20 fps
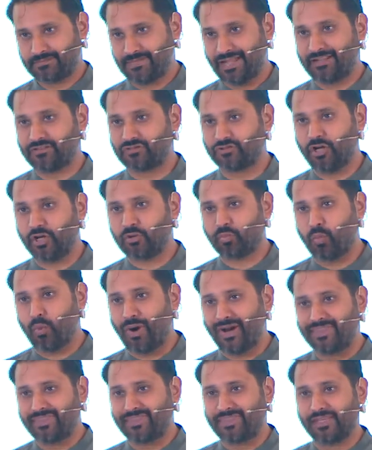It's not
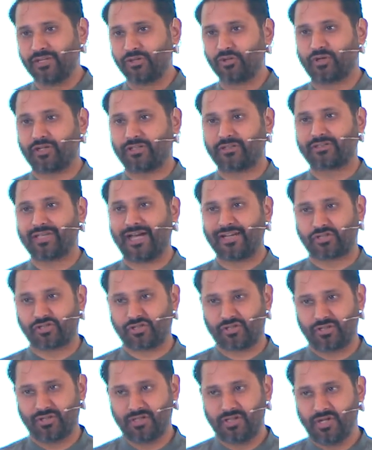one thing you can
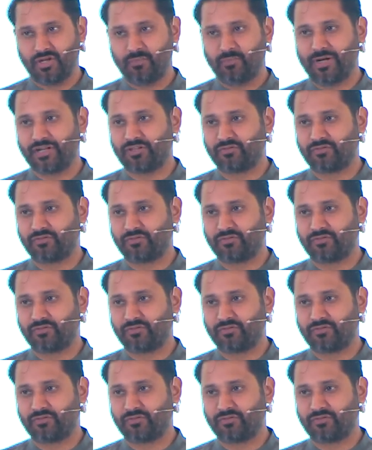touch, but